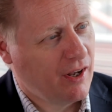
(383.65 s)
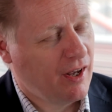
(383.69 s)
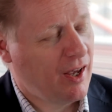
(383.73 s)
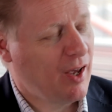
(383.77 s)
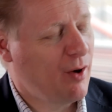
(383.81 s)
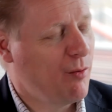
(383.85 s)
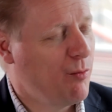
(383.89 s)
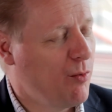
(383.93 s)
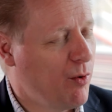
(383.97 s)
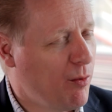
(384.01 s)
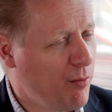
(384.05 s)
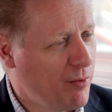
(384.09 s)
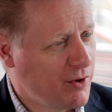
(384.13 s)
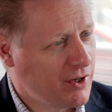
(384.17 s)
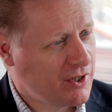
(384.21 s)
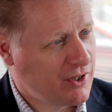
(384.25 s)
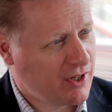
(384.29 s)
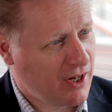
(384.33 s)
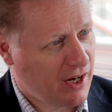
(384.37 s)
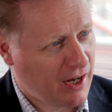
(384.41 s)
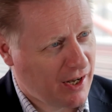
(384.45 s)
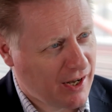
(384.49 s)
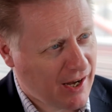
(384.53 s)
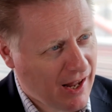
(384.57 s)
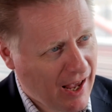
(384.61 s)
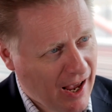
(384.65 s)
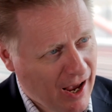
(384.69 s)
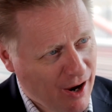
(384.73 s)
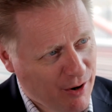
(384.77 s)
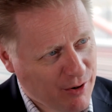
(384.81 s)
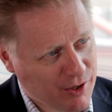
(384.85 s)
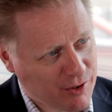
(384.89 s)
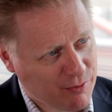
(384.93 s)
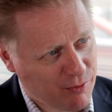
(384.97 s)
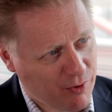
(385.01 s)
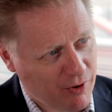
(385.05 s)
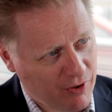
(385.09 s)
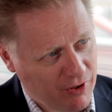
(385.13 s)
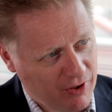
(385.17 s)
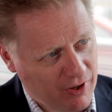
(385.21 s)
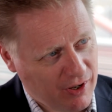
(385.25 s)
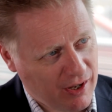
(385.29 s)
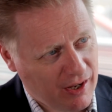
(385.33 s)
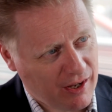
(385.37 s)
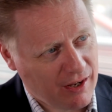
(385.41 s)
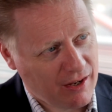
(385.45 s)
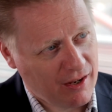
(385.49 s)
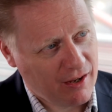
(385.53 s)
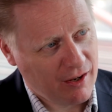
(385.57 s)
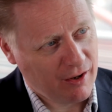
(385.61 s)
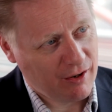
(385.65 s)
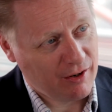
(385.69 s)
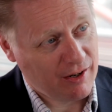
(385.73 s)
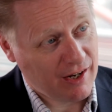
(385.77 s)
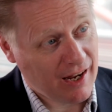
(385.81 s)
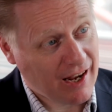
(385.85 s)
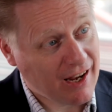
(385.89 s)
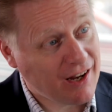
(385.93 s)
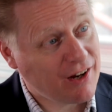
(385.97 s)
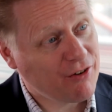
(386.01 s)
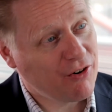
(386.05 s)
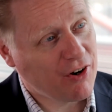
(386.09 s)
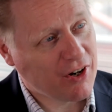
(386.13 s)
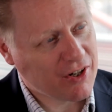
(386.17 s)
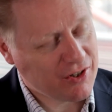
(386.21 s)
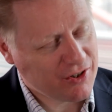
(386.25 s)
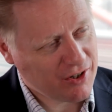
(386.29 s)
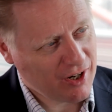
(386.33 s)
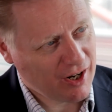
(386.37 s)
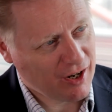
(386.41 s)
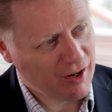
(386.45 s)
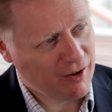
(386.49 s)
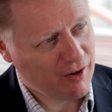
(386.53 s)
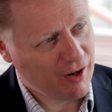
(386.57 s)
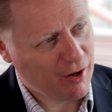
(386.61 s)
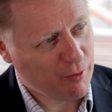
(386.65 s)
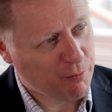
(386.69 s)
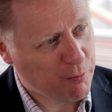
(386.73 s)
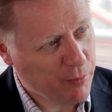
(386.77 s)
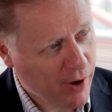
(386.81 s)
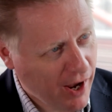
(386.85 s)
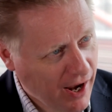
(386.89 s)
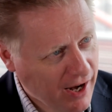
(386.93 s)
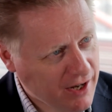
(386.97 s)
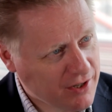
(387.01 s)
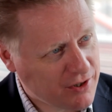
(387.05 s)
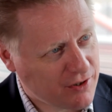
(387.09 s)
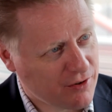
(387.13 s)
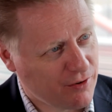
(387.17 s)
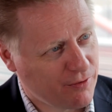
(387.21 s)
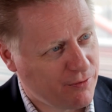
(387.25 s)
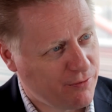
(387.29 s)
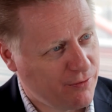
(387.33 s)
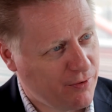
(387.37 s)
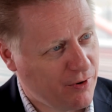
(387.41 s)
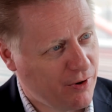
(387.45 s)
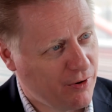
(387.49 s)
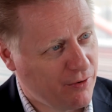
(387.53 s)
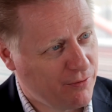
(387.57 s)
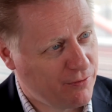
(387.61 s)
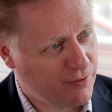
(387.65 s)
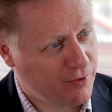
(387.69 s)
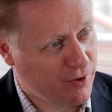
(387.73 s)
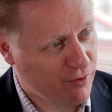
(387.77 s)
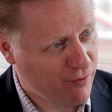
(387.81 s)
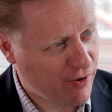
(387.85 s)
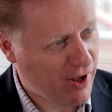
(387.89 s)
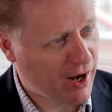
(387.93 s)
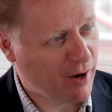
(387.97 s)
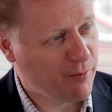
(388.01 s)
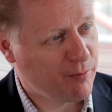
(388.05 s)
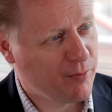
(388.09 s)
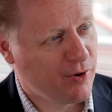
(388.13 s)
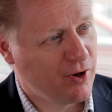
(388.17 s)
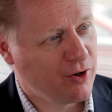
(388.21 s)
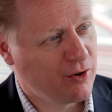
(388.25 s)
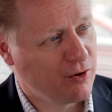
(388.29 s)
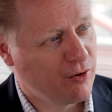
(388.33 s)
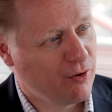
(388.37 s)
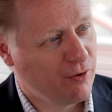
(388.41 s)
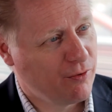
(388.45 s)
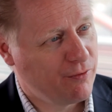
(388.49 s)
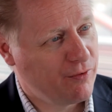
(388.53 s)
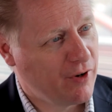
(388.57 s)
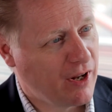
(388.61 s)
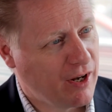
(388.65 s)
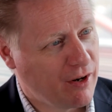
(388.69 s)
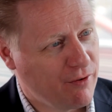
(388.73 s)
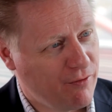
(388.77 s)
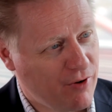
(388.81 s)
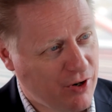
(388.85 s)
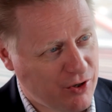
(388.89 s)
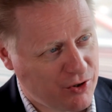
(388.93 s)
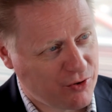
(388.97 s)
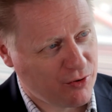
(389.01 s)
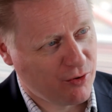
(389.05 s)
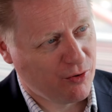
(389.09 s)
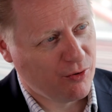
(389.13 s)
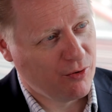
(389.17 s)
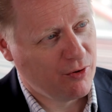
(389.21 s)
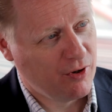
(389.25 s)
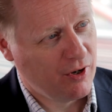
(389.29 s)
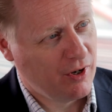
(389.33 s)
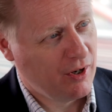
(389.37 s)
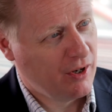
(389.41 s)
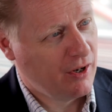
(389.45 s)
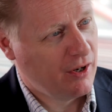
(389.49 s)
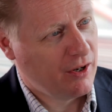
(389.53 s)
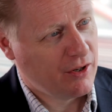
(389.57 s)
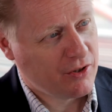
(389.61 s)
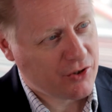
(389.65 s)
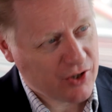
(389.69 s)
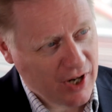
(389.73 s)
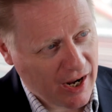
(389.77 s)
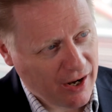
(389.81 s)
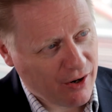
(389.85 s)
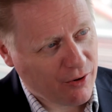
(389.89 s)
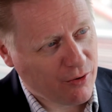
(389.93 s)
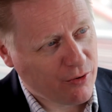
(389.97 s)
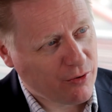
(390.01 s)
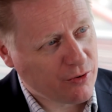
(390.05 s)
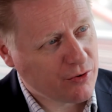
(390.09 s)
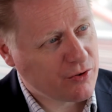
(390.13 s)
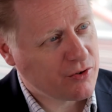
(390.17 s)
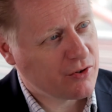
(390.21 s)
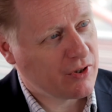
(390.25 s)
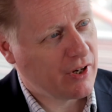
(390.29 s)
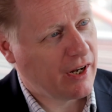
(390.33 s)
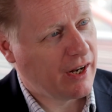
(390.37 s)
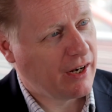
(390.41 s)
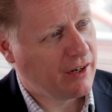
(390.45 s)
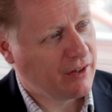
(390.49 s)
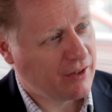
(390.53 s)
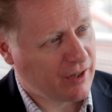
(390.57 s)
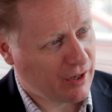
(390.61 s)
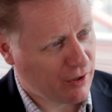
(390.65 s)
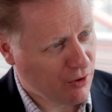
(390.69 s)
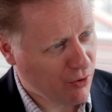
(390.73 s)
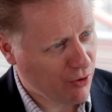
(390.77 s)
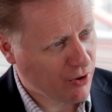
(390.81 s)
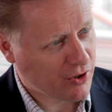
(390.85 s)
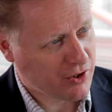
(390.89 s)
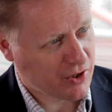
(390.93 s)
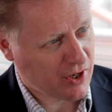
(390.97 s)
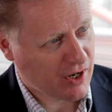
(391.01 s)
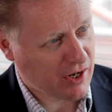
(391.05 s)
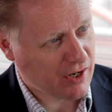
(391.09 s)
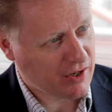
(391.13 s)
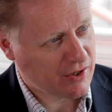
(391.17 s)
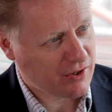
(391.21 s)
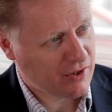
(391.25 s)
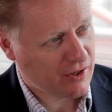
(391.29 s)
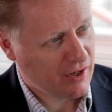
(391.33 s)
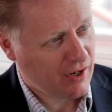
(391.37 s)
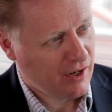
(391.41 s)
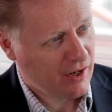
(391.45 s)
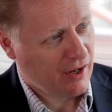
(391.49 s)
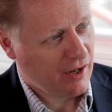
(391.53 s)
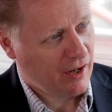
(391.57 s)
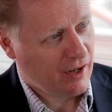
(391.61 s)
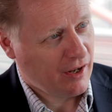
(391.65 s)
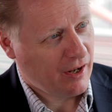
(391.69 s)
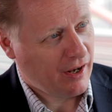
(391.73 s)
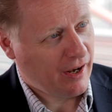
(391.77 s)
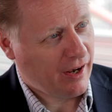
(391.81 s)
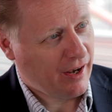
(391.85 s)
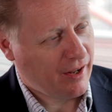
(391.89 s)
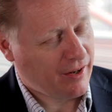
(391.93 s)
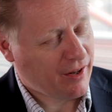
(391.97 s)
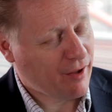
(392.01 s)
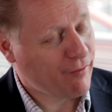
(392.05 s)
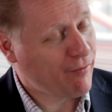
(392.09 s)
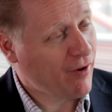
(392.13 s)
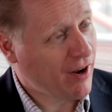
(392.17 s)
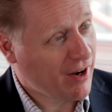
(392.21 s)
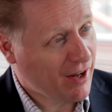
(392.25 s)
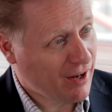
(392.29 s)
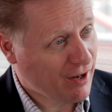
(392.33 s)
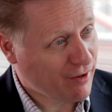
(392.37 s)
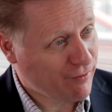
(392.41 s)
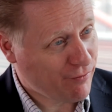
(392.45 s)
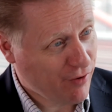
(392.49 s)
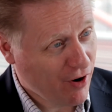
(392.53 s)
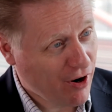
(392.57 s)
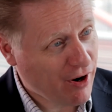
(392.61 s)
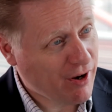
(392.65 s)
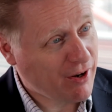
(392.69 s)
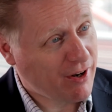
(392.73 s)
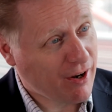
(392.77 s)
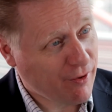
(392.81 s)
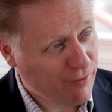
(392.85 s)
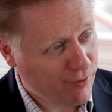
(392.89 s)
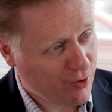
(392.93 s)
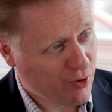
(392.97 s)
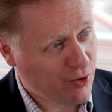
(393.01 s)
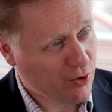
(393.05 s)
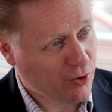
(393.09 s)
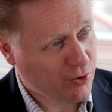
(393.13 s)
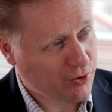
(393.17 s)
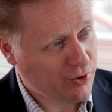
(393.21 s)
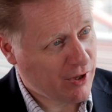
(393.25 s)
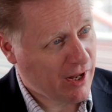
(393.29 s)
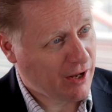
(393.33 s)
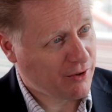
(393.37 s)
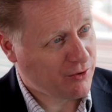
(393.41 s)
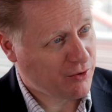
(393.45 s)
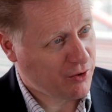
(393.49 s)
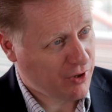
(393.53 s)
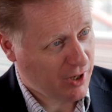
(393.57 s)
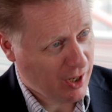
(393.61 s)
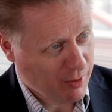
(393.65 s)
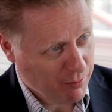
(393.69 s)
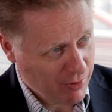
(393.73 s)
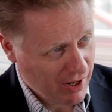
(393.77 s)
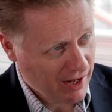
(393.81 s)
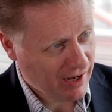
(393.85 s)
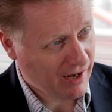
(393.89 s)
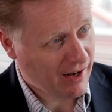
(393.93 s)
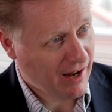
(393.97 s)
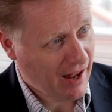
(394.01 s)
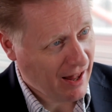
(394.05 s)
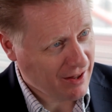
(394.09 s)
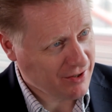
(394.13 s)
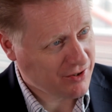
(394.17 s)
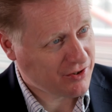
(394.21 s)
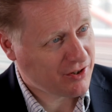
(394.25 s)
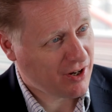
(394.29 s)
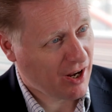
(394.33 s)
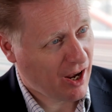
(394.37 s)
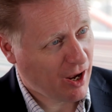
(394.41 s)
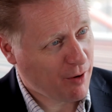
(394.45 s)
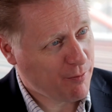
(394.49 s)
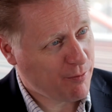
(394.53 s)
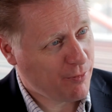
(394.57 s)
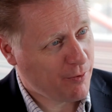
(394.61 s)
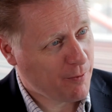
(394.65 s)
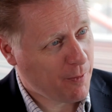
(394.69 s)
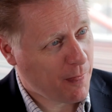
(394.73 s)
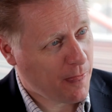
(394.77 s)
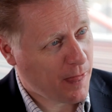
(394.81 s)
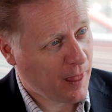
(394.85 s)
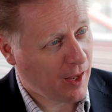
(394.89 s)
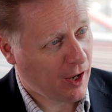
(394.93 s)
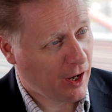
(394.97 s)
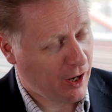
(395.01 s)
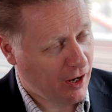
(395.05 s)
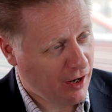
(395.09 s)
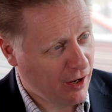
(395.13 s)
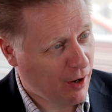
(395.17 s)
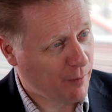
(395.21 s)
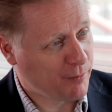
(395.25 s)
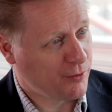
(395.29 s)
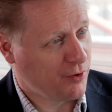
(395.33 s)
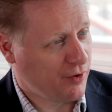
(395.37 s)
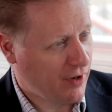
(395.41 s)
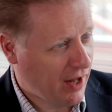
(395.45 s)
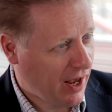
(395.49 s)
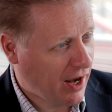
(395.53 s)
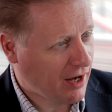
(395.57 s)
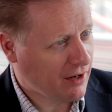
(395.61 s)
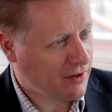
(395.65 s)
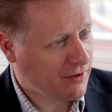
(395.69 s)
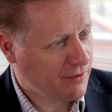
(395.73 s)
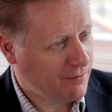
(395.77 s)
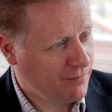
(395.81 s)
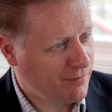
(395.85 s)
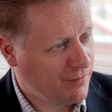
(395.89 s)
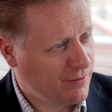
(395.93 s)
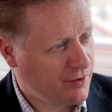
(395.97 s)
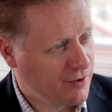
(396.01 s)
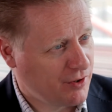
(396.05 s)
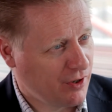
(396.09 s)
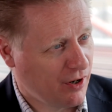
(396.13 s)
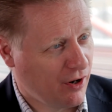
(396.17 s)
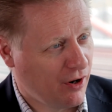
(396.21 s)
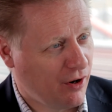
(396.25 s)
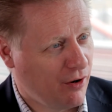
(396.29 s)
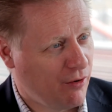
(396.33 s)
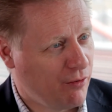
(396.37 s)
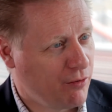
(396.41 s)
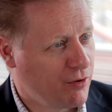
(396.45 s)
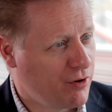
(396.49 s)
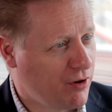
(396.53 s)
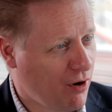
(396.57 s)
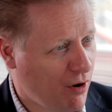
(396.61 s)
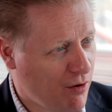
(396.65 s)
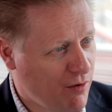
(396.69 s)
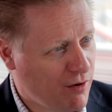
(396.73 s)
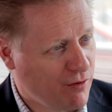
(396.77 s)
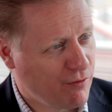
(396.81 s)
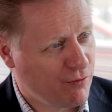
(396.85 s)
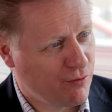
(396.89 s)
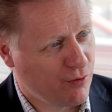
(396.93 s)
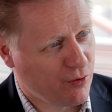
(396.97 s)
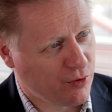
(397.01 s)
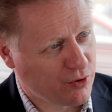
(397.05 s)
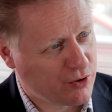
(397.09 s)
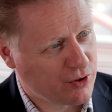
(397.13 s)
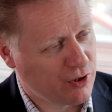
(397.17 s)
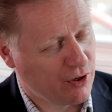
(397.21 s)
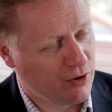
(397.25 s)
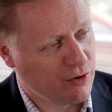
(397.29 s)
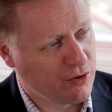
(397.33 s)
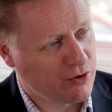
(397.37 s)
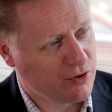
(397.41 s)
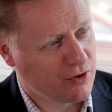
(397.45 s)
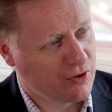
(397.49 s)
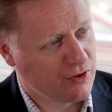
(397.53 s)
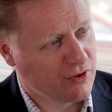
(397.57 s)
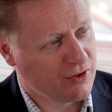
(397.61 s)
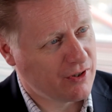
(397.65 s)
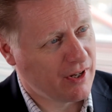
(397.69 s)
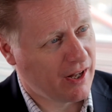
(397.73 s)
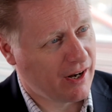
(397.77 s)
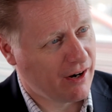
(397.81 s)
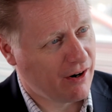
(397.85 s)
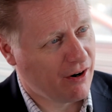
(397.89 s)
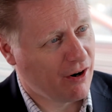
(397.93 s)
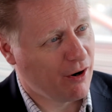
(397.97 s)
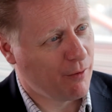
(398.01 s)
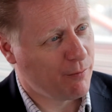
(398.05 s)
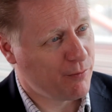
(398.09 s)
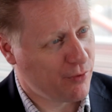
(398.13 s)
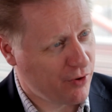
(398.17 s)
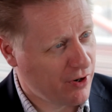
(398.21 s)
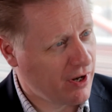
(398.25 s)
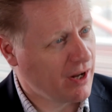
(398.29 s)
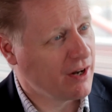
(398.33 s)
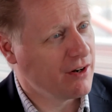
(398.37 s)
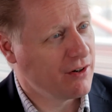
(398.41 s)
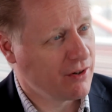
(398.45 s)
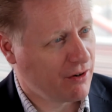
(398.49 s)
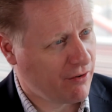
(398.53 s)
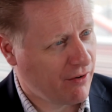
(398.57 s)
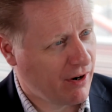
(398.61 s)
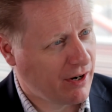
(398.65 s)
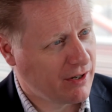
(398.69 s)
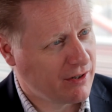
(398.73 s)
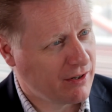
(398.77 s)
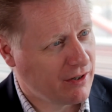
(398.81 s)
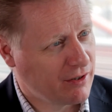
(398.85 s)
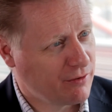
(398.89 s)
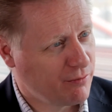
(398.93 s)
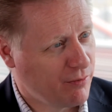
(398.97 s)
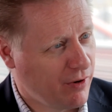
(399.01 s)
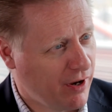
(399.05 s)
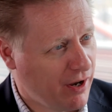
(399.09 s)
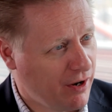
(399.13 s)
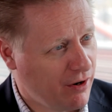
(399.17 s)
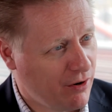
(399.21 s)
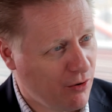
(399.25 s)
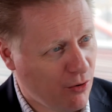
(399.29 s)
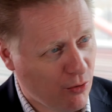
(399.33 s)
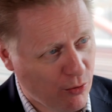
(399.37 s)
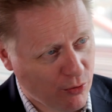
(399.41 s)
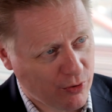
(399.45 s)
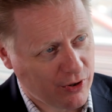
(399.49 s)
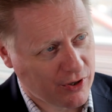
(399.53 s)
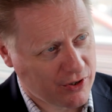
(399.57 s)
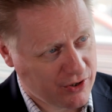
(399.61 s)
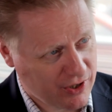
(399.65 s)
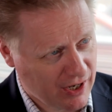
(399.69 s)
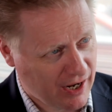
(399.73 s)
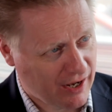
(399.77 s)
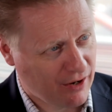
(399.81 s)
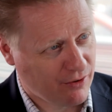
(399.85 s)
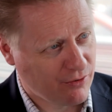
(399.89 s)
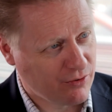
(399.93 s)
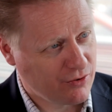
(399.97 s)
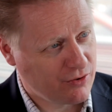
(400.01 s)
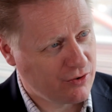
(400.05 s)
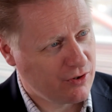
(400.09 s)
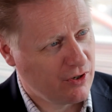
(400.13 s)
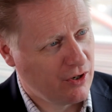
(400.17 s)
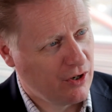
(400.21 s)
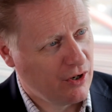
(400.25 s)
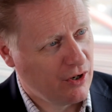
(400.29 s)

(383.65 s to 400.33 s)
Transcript: And what we're seeing now is with the increase in pace of development of individual channels and technologies, they're finding it very difficult now to keep that landscape up to date. So going for solutions that are pre-integrated, where all the channels,